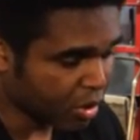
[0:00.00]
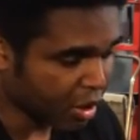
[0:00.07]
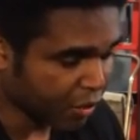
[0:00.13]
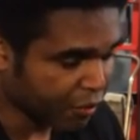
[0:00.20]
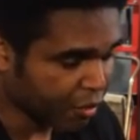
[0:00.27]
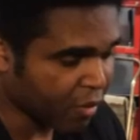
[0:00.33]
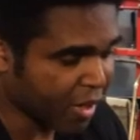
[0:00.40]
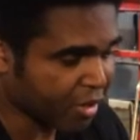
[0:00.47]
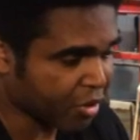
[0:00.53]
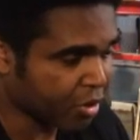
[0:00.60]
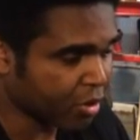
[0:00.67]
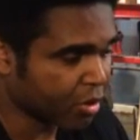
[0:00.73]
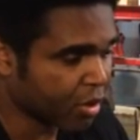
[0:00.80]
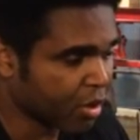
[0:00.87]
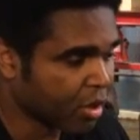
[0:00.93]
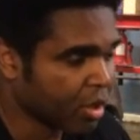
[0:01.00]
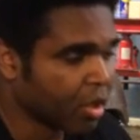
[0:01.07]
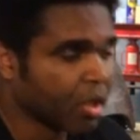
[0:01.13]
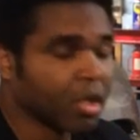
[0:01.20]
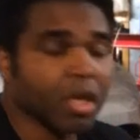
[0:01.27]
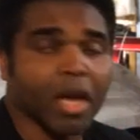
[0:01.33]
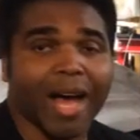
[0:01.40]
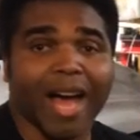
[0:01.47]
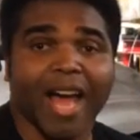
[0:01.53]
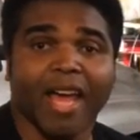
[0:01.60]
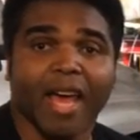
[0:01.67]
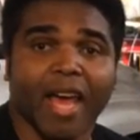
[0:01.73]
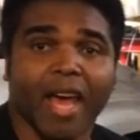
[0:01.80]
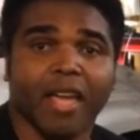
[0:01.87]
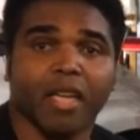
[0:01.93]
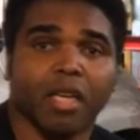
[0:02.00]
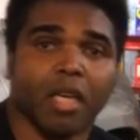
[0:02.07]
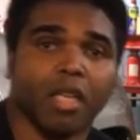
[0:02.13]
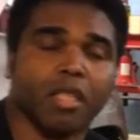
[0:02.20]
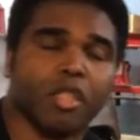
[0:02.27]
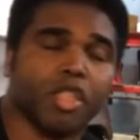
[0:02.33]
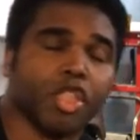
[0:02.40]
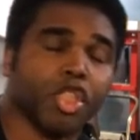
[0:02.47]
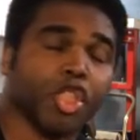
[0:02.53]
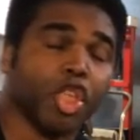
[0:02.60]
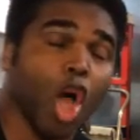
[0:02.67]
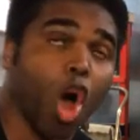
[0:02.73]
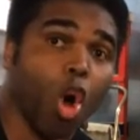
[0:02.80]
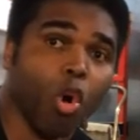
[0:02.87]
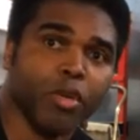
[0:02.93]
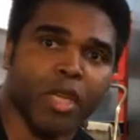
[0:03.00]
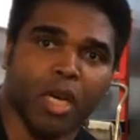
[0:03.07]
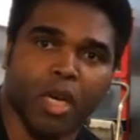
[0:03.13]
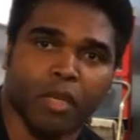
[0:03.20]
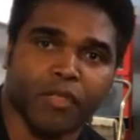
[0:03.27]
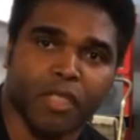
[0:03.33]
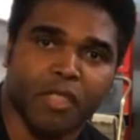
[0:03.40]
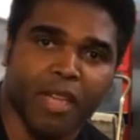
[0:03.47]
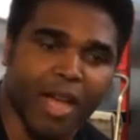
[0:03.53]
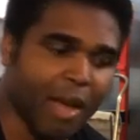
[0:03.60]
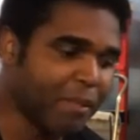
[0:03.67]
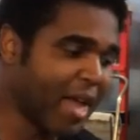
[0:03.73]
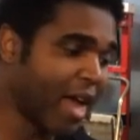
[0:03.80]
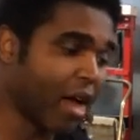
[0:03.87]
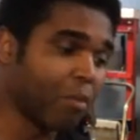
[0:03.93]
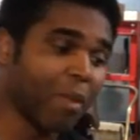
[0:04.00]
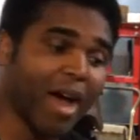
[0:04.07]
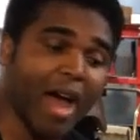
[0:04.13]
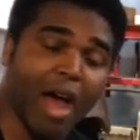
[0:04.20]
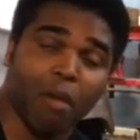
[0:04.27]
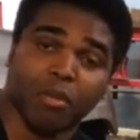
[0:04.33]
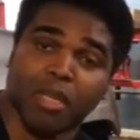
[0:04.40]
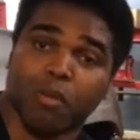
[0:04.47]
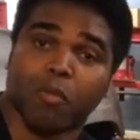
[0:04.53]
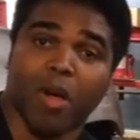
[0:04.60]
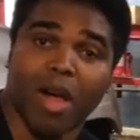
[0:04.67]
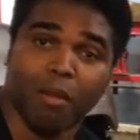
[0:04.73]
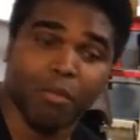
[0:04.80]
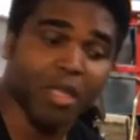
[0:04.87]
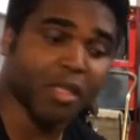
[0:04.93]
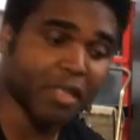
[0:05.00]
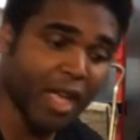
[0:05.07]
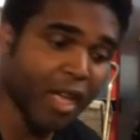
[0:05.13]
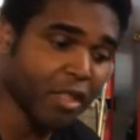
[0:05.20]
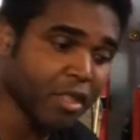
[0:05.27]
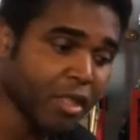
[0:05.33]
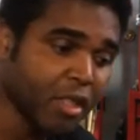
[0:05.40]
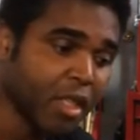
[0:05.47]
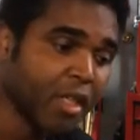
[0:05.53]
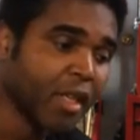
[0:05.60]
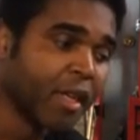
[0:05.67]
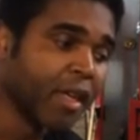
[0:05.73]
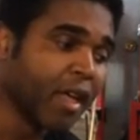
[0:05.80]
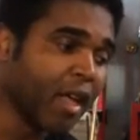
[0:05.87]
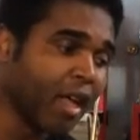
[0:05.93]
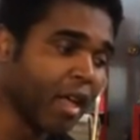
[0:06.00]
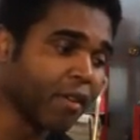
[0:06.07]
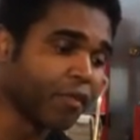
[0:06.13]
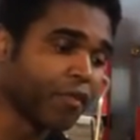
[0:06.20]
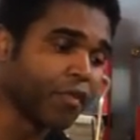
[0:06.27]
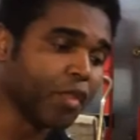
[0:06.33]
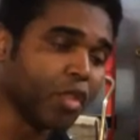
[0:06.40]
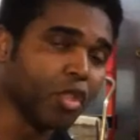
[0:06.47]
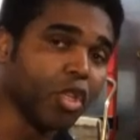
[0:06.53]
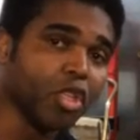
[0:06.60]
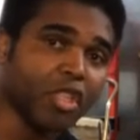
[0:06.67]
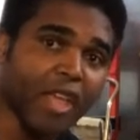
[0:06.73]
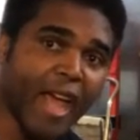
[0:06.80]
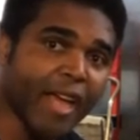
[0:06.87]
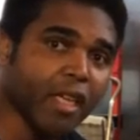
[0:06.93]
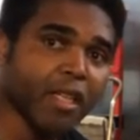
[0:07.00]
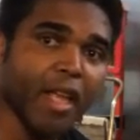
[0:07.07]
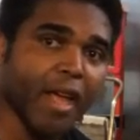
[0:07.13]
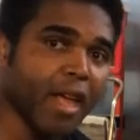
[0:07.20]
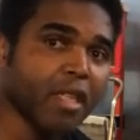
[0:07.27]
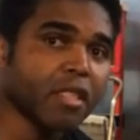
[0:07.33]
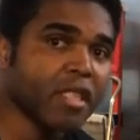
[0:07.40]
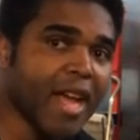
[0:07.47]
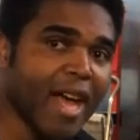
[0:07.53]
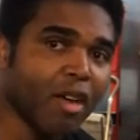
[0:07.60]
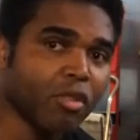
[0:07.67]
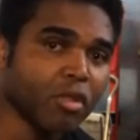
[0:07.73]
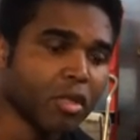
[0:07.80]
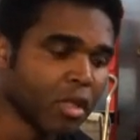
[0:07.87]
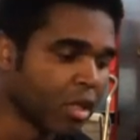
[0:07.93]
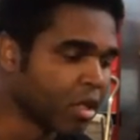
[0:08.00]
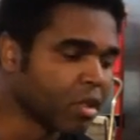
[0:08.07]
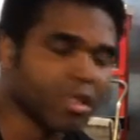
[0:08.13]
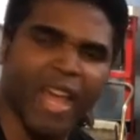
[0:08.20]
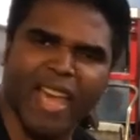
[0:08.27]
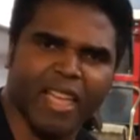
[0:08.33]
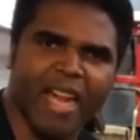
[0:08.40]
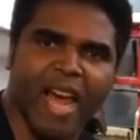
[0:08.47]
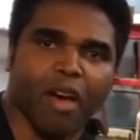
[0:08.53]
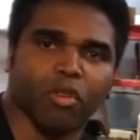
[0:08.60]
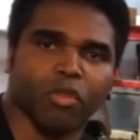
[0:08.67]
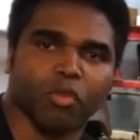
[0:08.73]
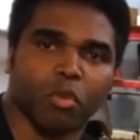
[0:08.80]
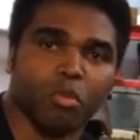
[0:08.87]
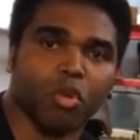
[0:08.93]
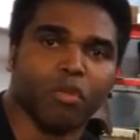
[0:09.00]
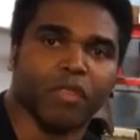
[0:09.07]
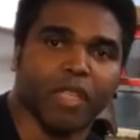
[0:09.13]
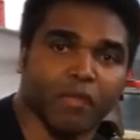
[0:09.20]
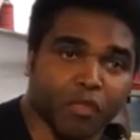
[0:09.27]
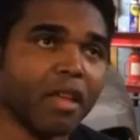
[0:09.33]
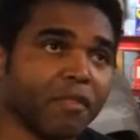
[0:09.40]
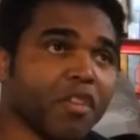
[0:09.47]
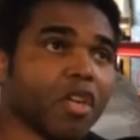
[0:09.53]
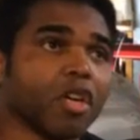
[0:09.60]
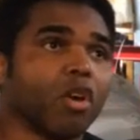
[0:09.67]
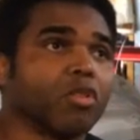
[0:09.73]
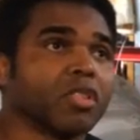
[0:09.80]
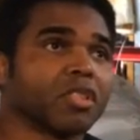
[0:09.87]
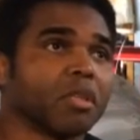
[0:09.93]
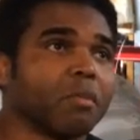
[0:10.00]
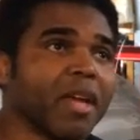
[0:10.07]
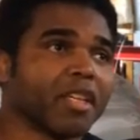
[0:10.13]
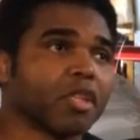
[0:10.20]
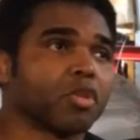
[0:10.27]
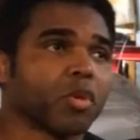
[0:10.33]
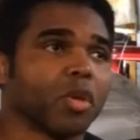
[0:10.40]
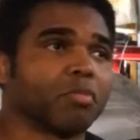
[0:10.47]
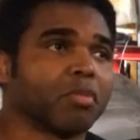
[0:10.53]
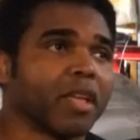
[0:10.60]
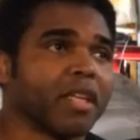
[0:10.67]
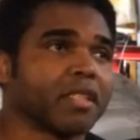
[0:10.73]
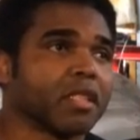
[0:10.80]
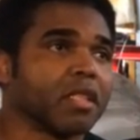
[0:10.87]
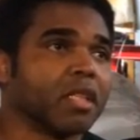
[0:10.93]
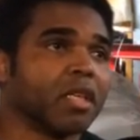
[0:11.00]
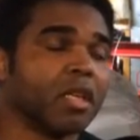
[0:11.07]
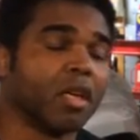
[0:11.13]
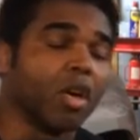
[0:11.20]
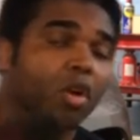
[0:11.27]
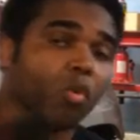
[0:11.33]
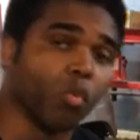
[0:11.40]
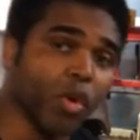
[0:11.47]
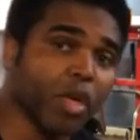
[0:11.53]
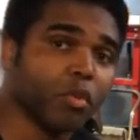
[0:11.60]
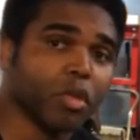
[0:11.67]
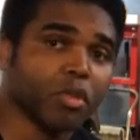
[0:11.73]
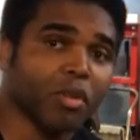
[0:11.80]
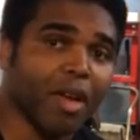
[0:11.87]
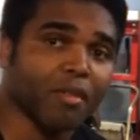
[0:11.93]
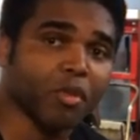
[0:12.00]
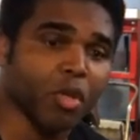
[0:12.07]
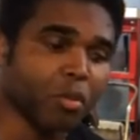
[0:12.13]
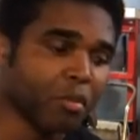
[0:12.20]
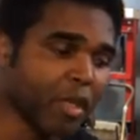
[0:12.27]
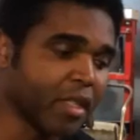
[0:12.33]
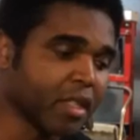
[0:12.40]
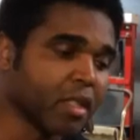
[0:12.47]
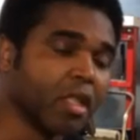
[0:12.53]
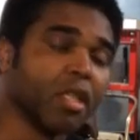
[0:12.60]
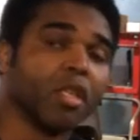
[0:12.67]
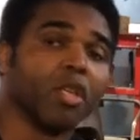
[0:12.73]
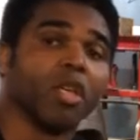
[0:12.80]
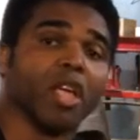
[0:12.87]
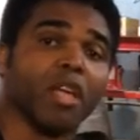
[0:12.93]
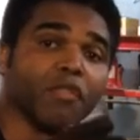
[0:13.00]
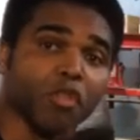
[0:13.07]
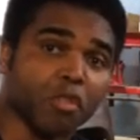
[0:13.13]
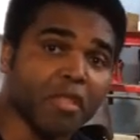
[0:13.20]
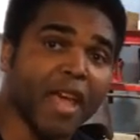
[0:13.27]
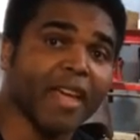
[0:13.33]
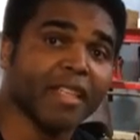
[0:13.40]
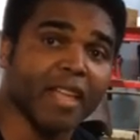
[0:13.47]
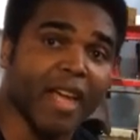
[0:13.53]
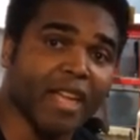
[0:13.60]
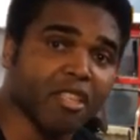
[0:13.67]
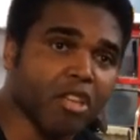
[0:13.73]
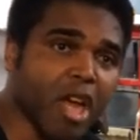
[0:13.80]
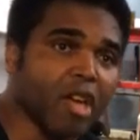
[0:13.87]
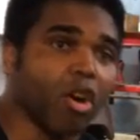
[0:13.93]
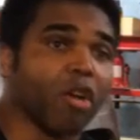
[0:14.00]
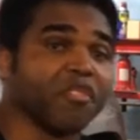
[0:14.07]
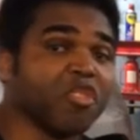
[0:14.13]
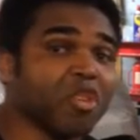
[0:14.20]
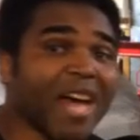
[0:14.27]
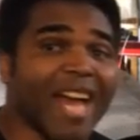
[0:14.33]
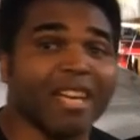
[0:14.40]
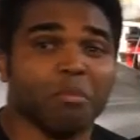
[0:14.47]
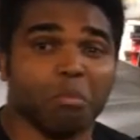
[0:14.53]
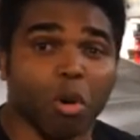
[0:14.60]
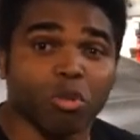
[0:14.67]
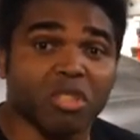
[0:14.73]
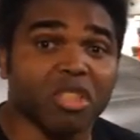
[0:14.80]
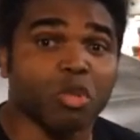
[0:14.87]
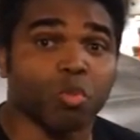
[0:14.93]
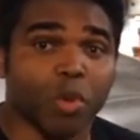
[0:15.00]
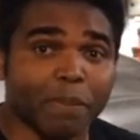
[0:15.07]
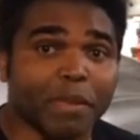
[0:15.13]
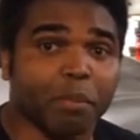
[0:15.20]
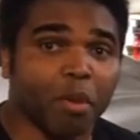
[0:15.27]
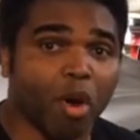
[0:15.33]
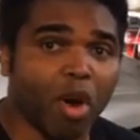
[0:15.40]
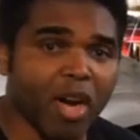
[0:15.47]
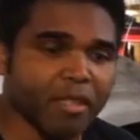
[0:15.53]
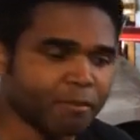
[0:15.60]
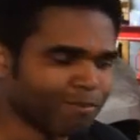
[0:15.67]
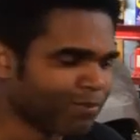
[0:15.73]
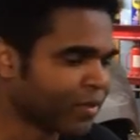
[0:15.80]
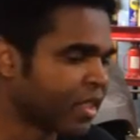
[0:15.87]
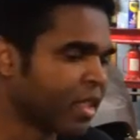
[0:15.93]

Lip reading: differential, I had a Jonah of a time. Now I'm gonna tell you, if you're yanking the engine out, take it out, remove it. If your goal is to make your Trailblazer a rear-wheel drive Trailblazer, if you're taking the engine out or if you got it mostly ripped apart,